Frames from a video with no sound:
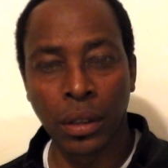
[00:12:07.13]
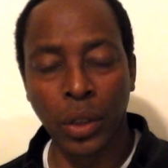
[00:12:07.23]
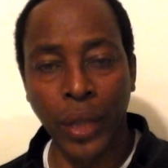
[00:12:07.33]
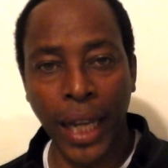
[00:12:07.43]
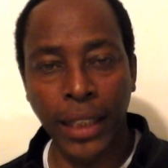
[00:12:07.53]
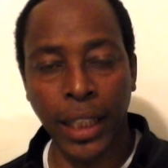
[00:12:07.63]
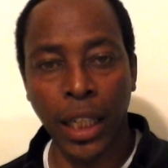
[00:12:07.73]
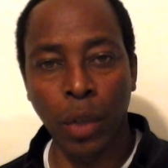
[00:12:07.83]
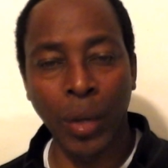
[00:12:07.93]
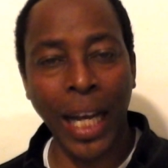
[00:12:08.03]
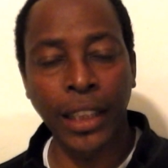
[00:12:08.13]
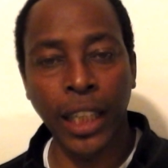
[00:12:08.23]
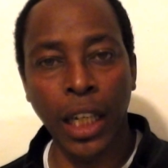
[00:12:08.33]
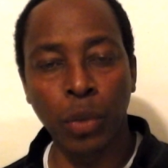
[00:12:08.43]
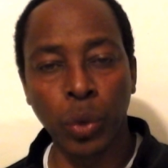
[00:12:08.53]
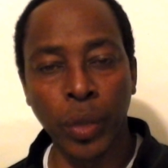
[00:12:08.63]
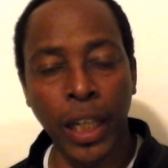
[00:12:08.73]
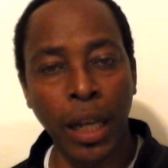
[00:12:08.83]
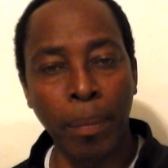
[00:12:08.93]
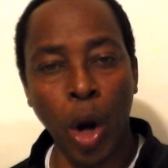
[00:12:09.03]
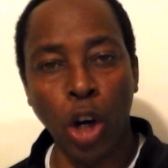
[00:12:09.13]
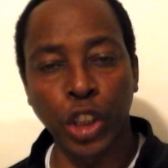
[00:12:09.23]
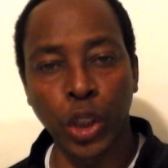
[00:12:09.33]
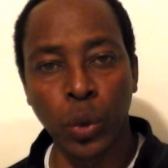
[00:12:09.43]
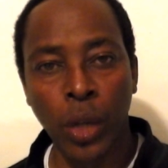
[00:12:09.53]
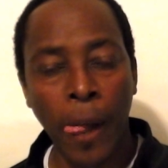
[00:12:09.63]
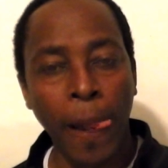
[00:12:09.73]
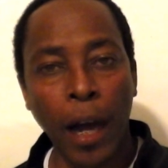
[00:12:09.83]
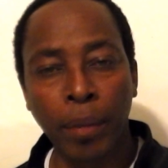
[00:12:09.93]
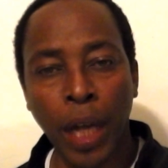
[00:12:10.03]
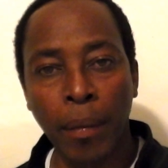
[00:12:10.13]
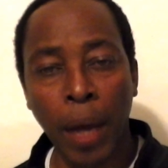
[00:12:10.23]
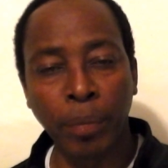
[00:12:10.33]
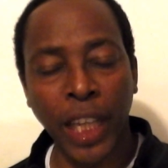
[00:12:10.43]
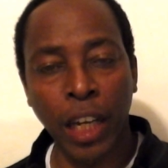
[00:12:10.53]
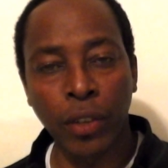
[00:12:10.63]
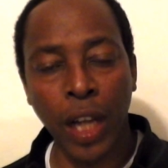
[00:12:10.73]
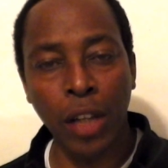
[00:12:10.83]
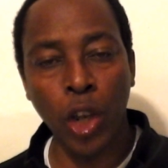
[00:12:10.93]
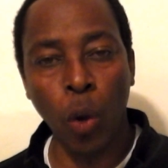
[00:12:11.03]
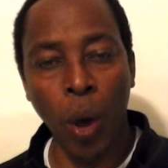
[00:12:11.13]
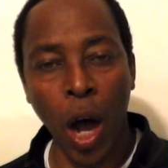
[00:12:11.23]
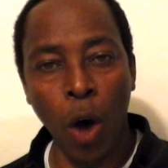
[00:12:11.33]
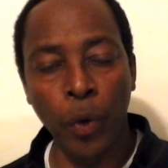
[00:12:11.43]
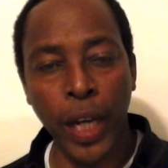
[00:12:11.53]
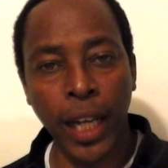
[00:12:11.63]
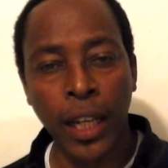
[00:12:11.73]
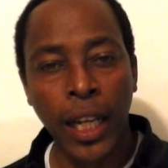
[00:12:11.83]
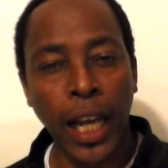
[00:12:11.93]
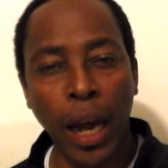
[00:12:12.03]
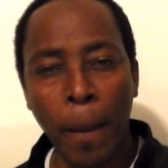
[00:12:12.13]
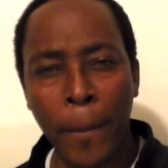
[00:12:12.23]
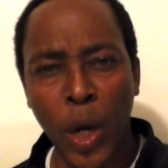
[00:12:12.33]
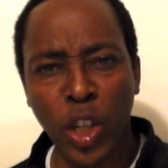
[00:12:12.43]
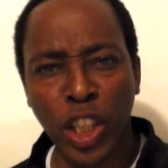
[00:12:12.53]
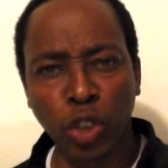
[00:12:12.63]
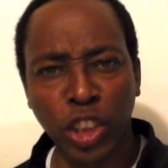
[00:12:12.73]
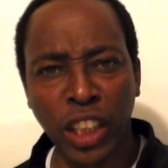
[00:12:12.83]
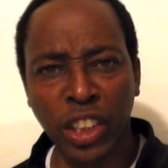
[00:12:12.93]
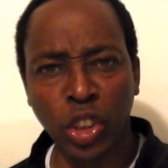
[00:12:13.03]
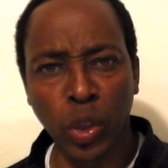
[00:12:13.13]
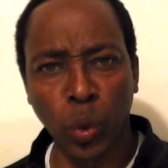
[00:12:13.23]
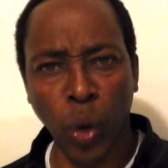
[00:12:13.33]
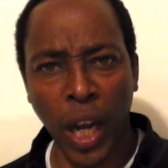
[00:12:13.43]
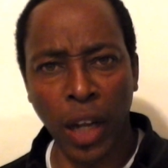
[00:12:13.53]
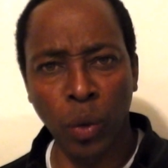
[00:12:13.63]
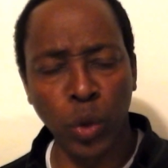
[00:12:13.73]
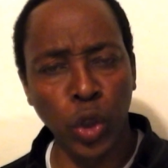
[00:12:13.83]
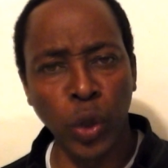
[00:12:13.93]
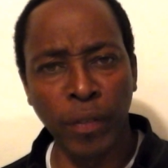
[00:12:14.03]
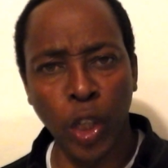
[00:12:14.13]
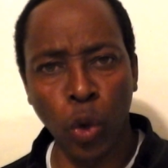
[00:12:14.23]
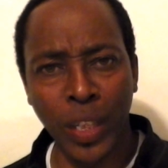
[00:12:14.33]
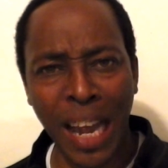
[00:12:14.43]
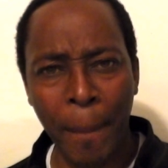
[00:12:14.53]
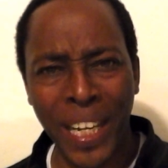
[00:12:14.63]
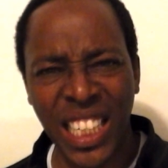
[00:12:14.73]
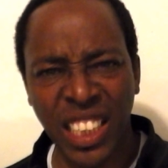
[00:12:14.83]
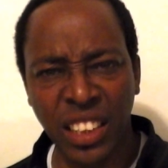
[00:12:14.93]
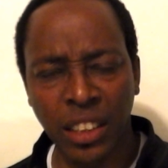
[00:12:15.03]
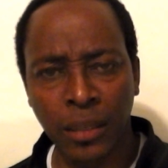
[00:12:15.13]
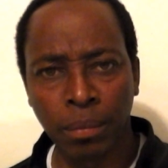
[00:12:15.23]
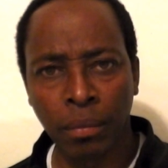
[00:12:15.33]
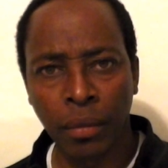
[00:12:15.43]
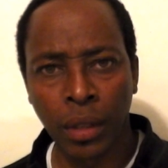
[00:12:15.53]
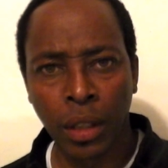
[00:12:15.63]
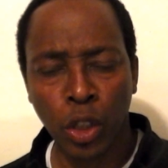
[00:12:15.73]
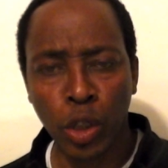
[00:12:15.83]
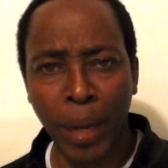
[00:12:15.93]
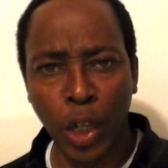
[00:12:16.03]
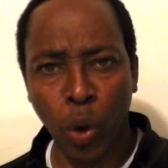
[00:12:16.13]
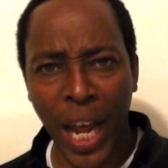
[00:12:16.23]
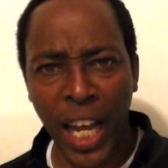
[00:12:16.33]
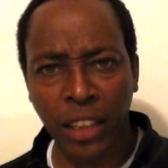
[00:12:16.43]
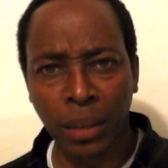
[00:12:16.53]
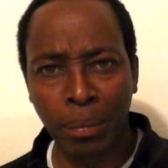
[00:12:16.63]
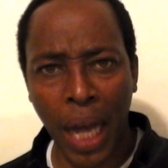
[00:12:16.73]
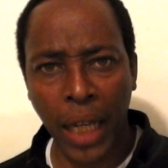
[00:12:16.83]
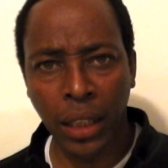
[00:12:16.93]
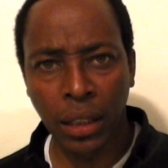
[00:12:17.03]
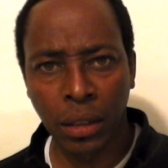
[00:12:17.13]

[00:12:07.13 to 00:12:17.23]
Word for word: You can't tell when I tell you, nigga, in part two, I'm coming, I'm tearing down your wall, nigga, and I'm burning your cities to the ground. Do you even know what that means? You better go ask somebody.